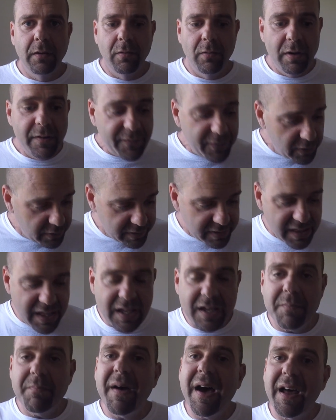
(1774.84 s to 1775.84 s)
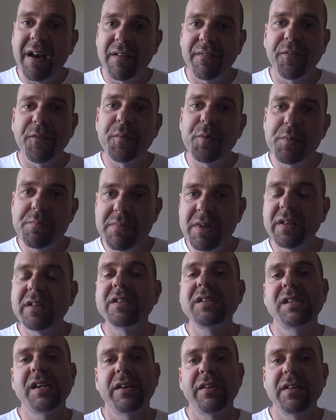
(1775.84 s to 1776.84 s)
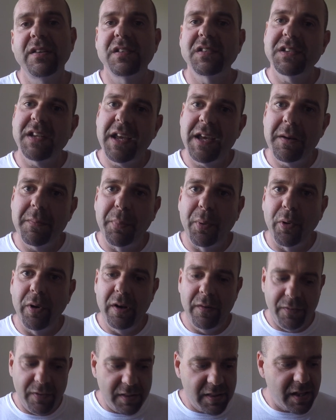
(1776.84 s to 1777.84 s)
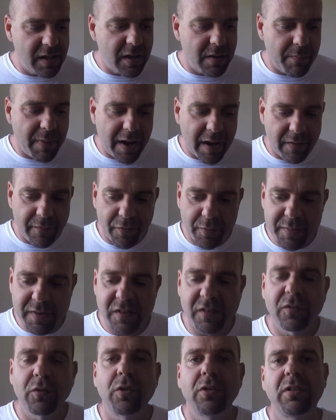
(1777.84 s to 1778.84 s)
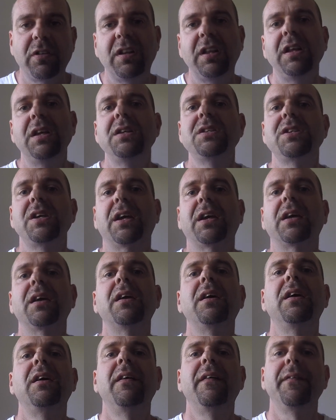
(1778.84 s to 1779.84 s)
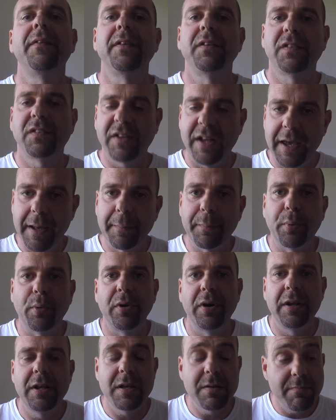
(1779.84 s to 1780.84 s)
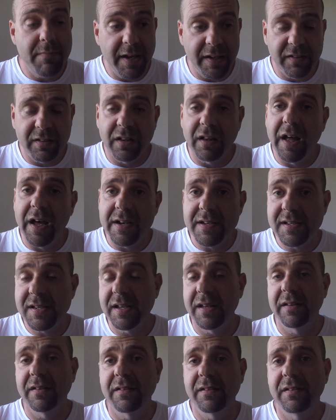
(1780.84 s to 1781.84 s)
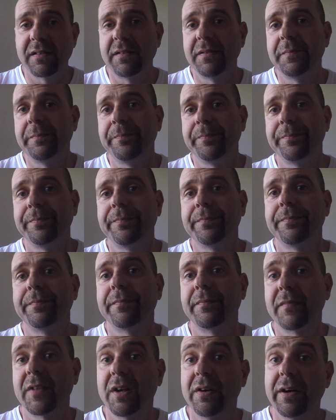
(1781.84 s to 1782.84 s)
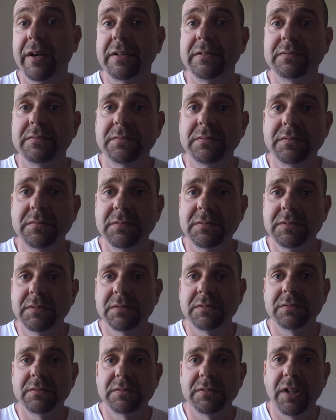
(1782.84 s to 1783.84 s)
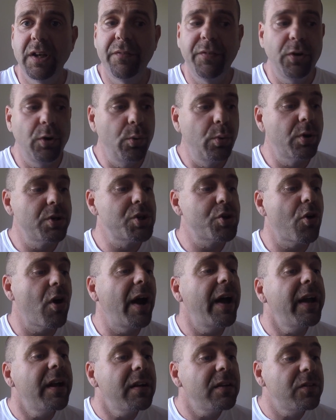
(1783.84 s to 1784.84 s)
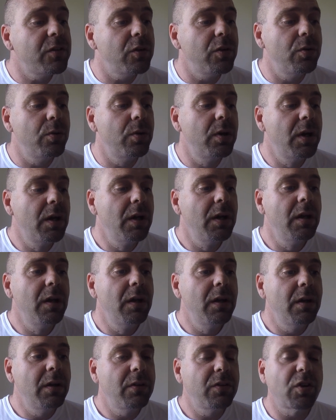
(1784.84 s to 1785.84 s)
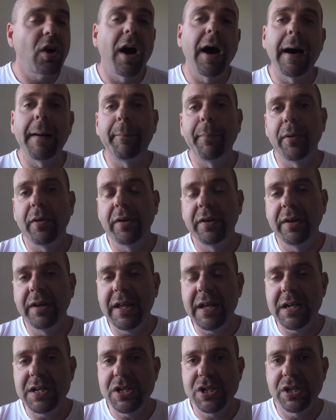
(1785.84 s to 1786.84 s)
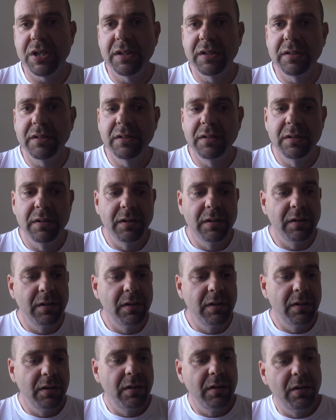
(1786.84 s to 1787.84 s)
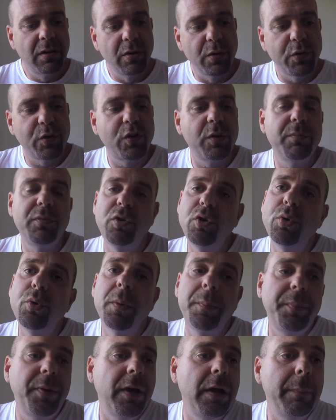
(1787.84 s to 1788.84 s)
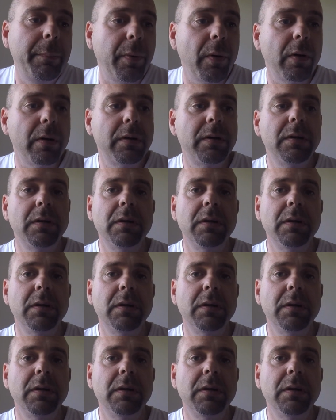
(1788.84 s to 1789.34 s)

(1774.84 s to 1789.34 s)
If you think about it from a military standpoint, if you think about it from a strategic standpoint, it makes a lot of sense, right? If you were trying to topple a nation or subdue a people,